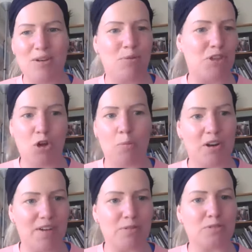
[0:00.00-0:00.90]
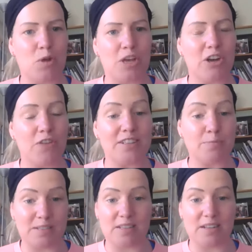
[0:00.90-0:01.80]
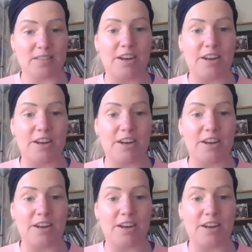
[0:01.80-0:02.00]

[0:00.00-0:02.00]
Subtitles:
with a couple of hours working on this business.